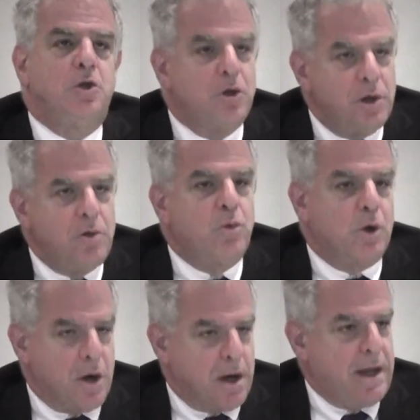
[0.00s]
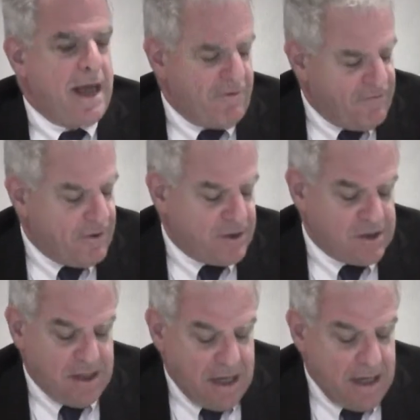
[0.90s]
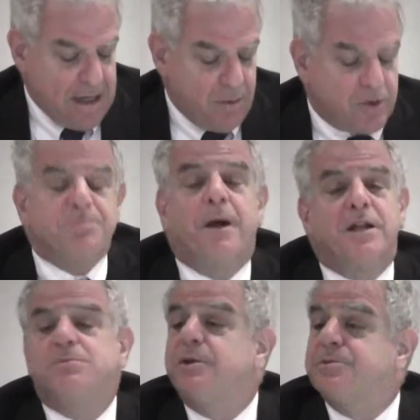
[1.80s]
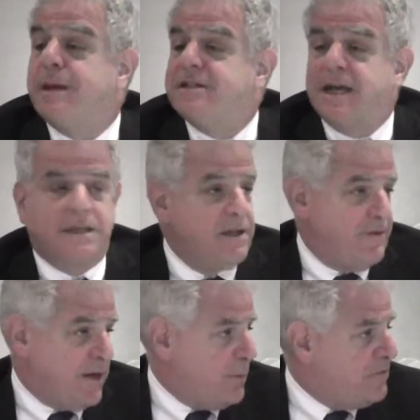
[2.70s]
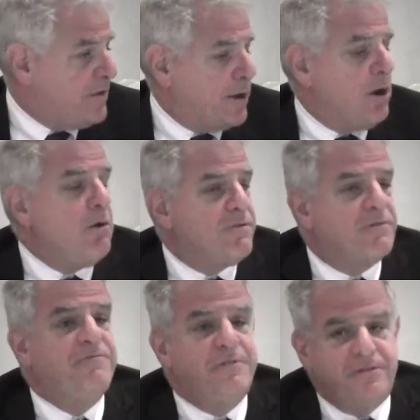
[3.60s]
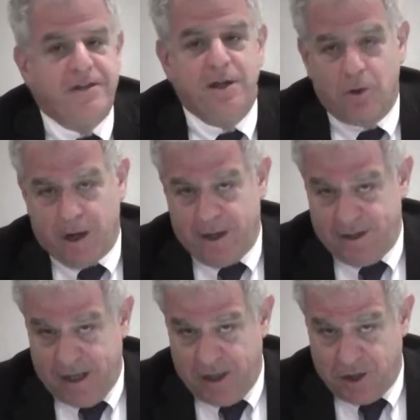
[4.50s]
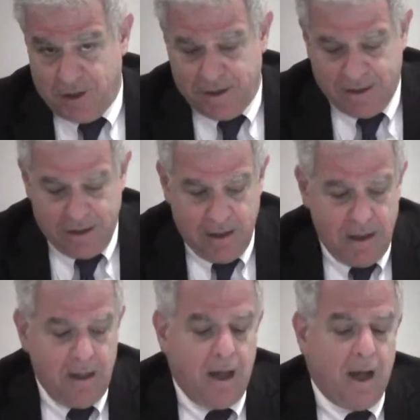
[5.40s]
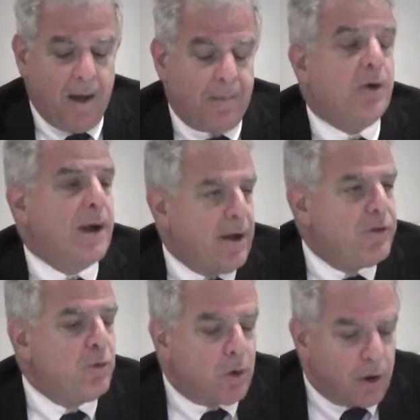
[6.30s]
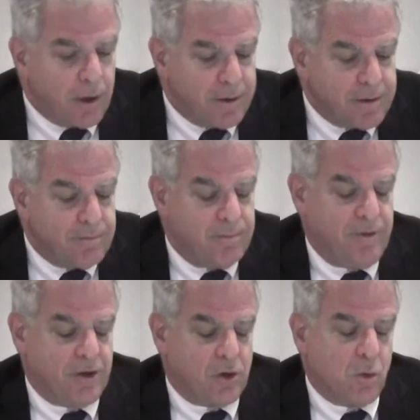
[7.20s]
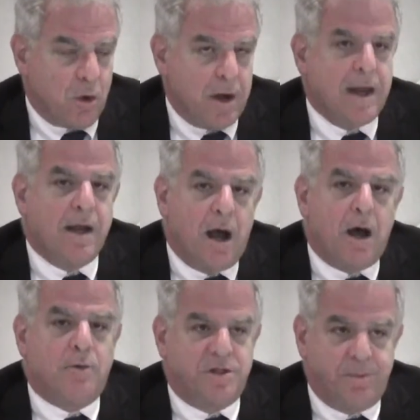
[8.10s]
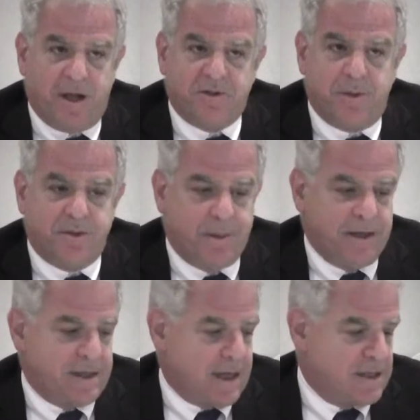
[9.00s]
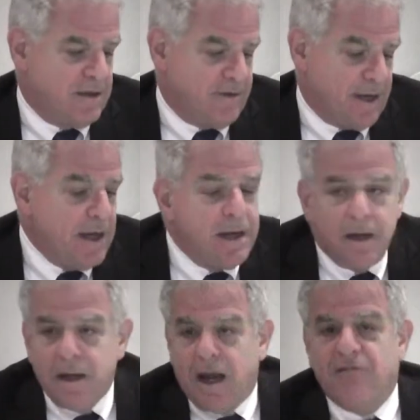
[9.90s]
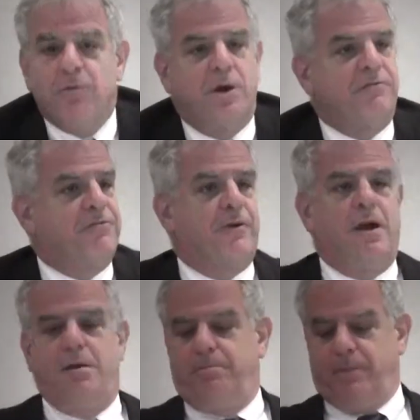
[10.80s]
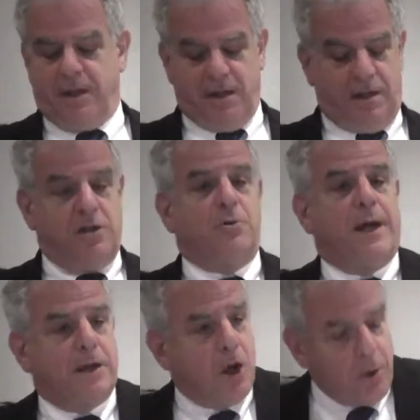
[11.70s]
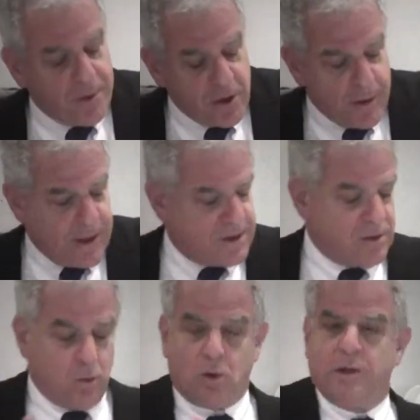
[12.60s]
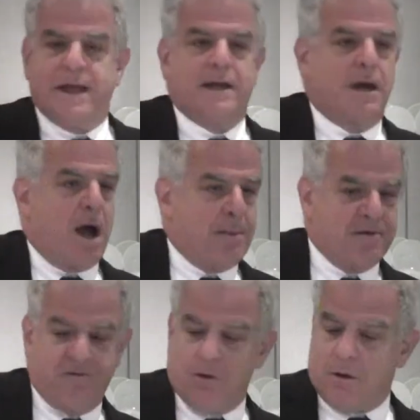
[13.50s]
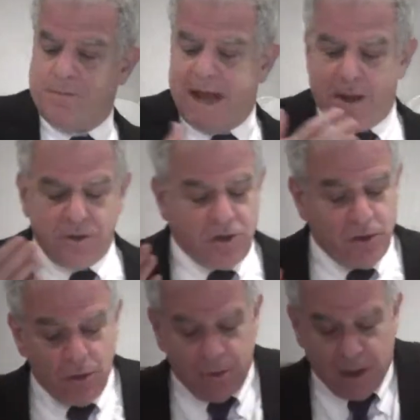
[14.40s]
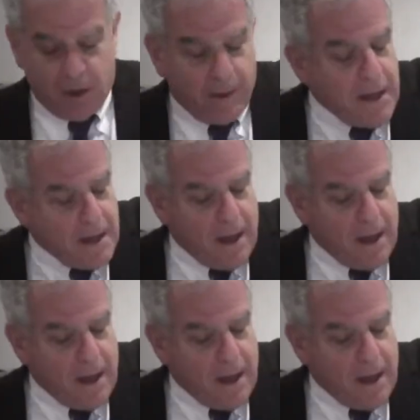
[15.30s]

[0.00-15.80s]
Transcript: good work efforts in responsible space activity. And we found over 50 organizations around the world that are working on responsible space activity. Everyone from the UN COPIUS and World Economic Forum down to, you know,